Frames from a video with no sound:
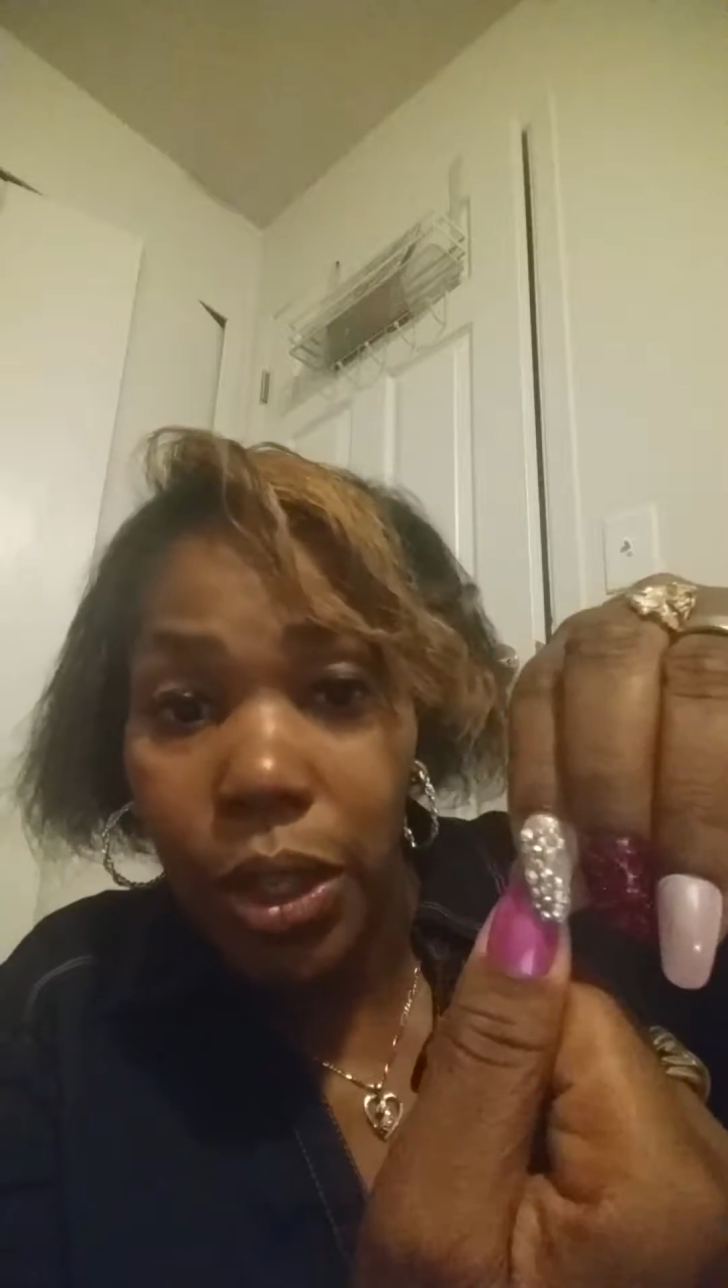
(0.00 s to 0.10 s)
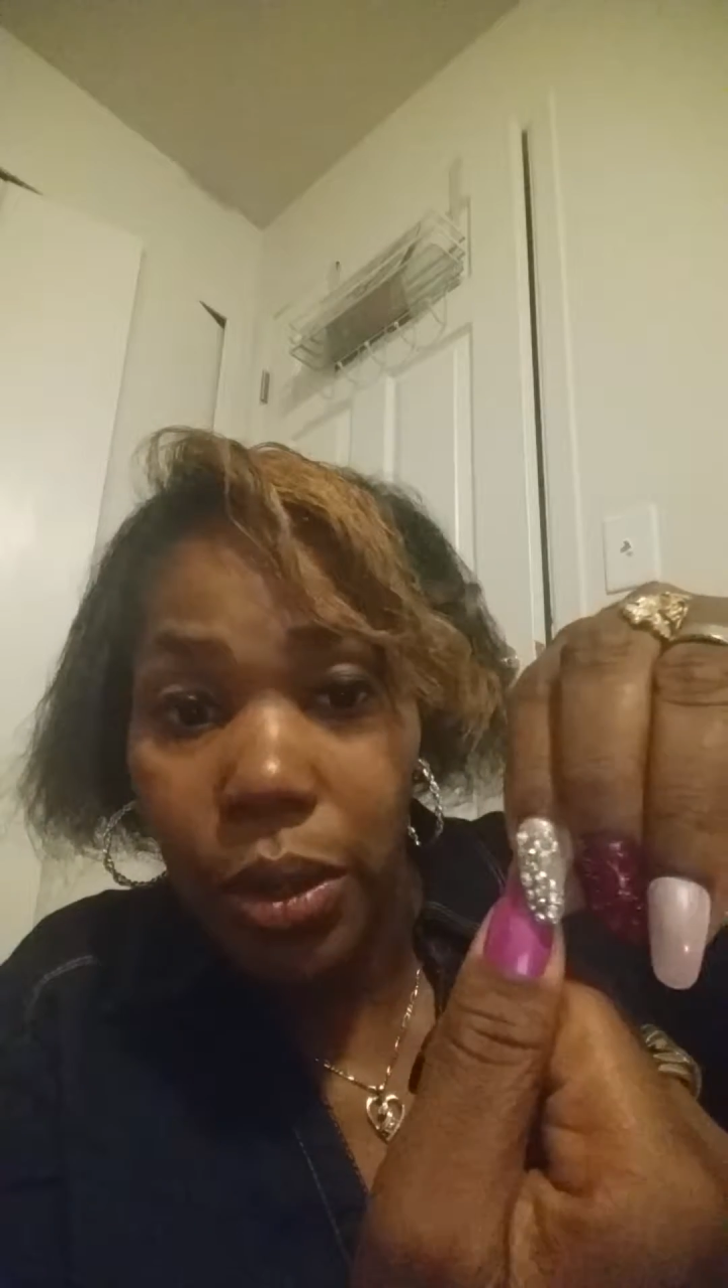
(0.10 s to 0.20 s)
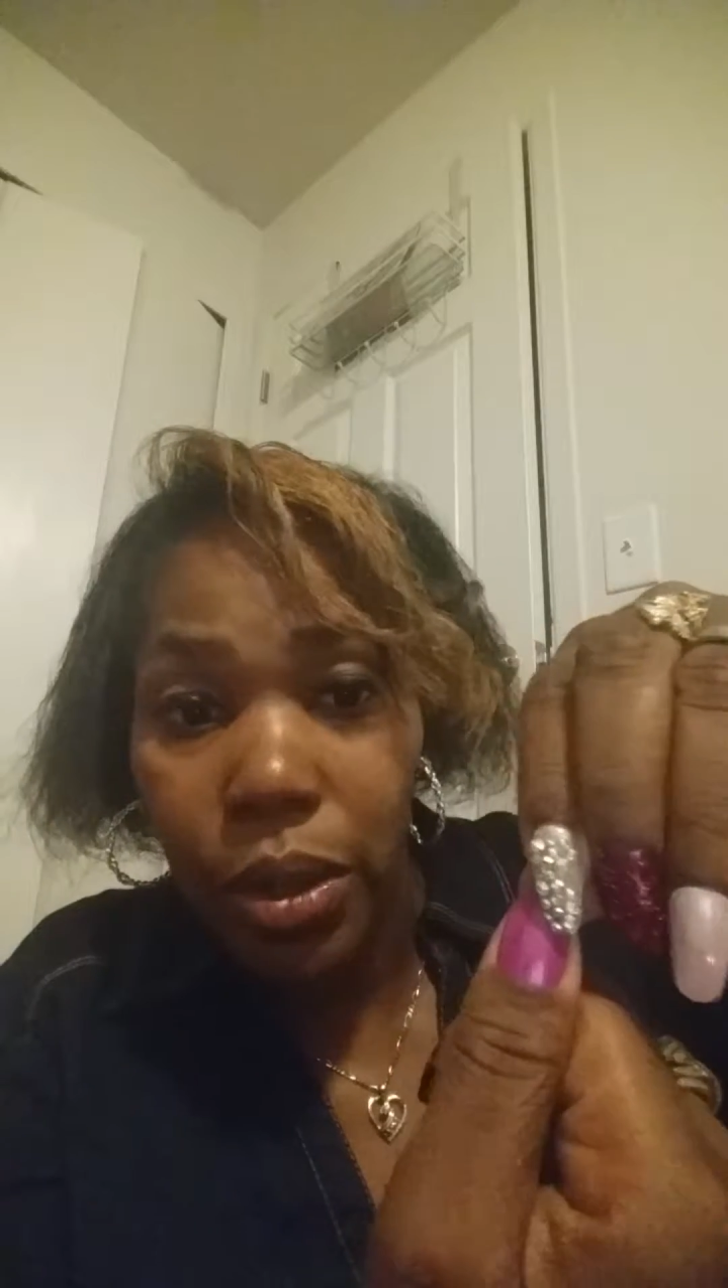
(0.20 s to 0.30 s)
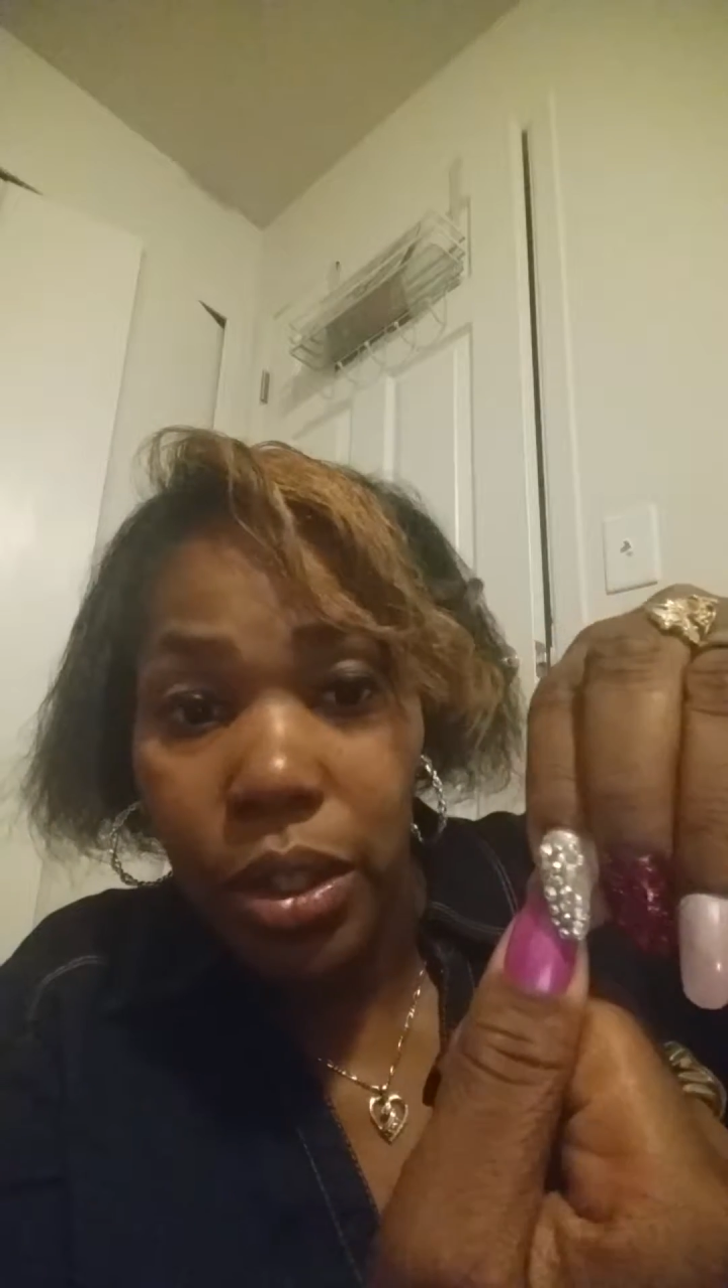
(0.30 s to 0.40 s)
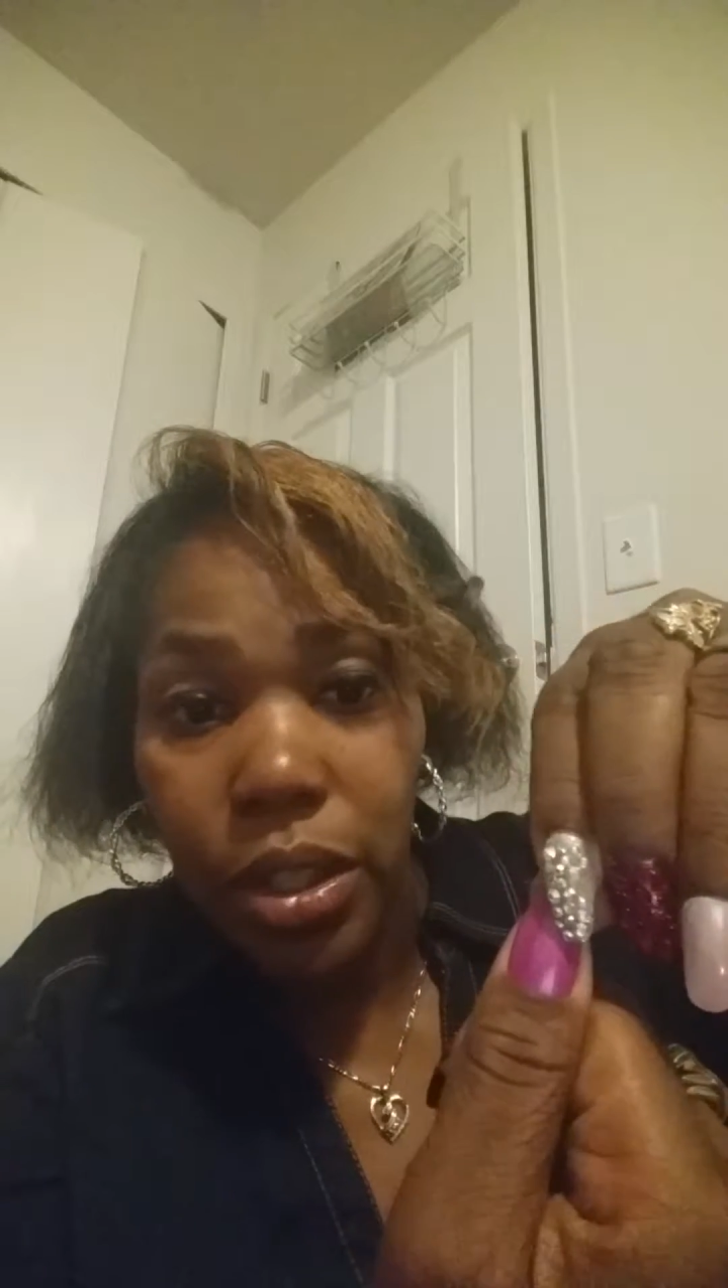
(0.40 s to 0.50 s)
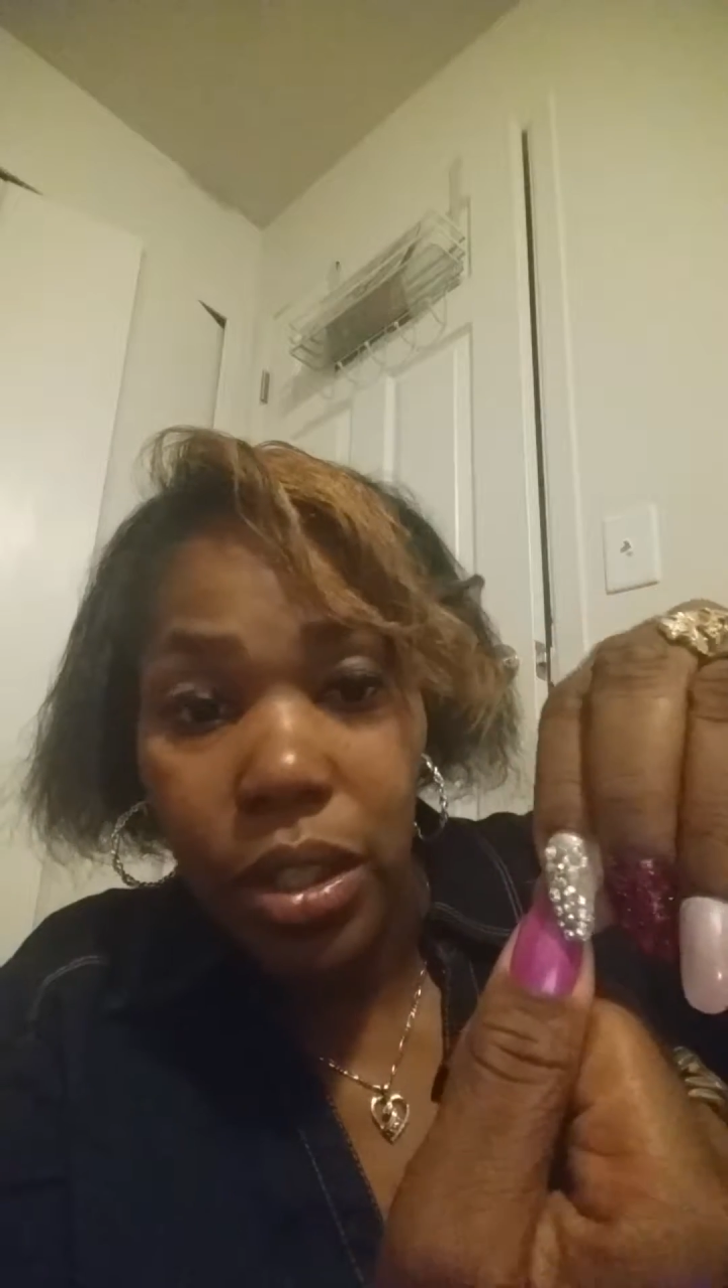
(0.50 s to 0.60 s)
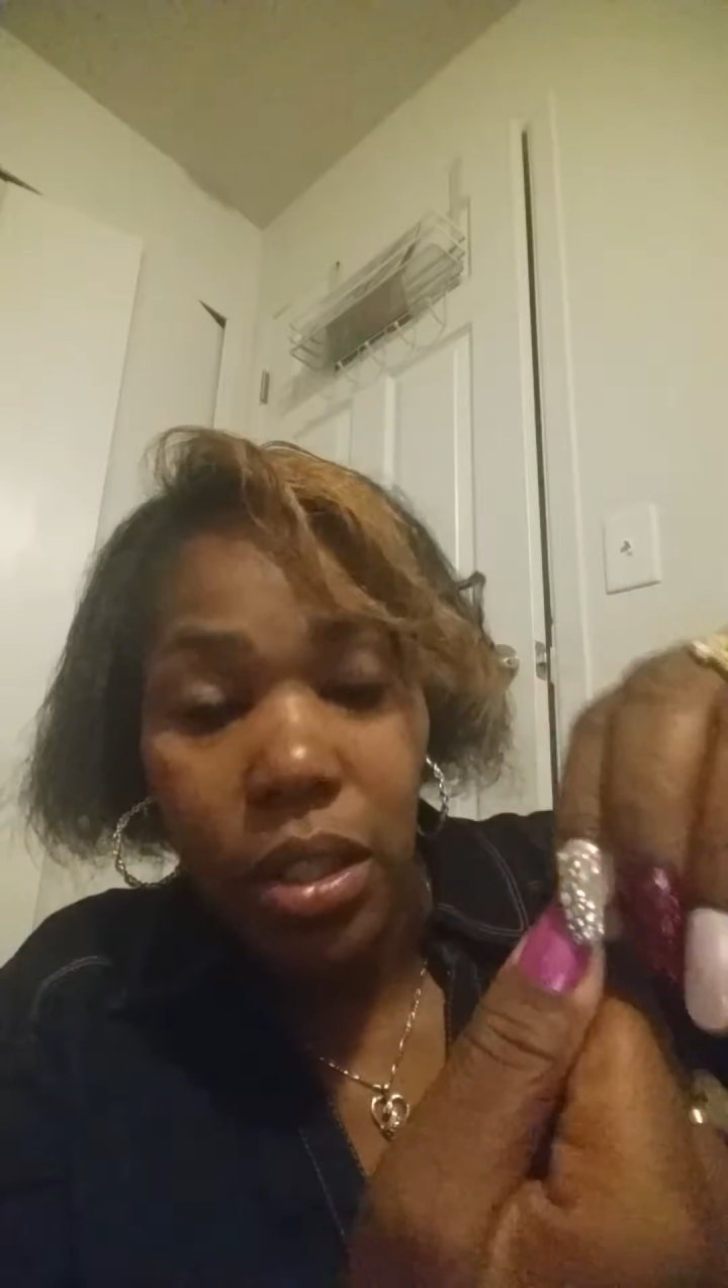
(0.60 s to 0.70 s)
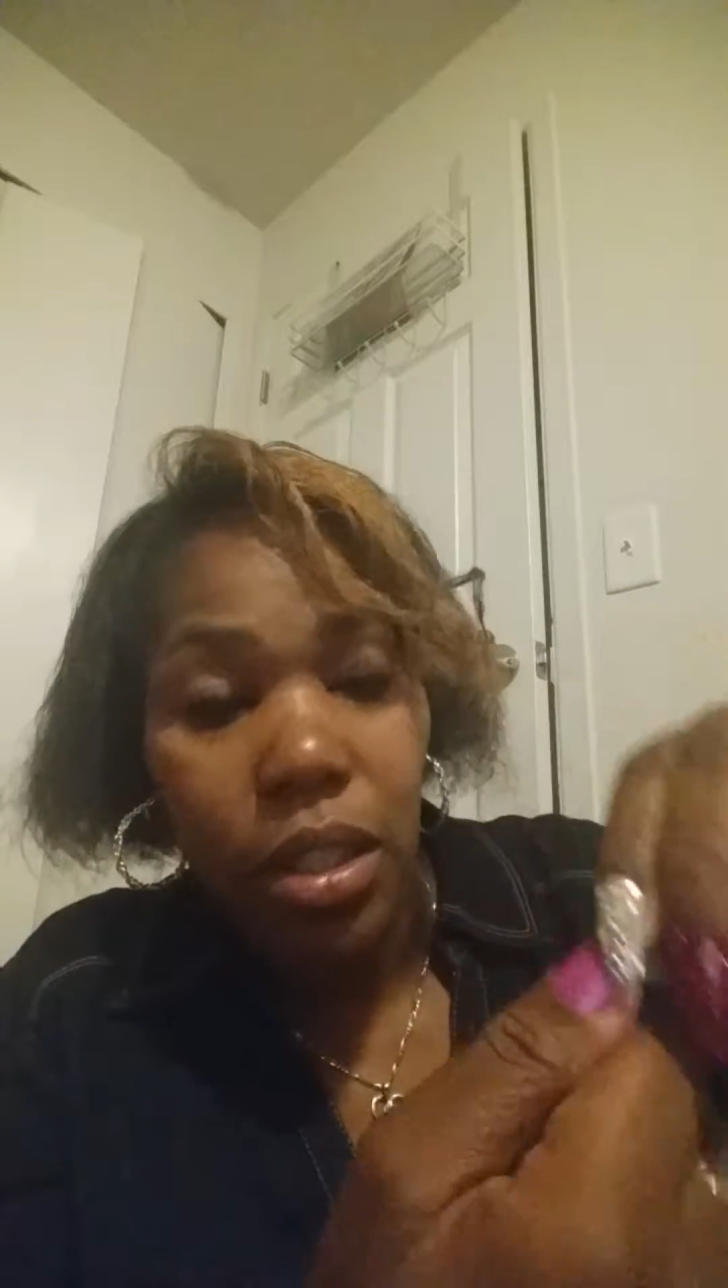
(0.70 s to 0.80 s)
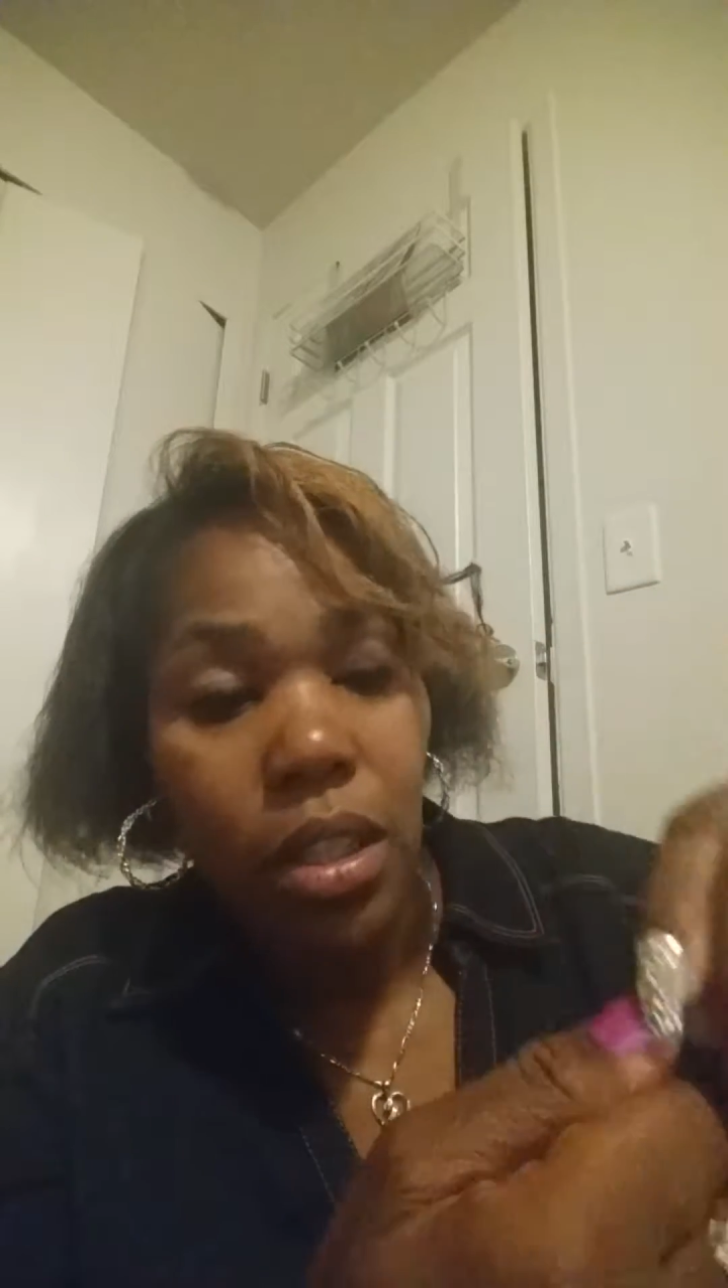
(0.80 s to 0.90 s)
yours.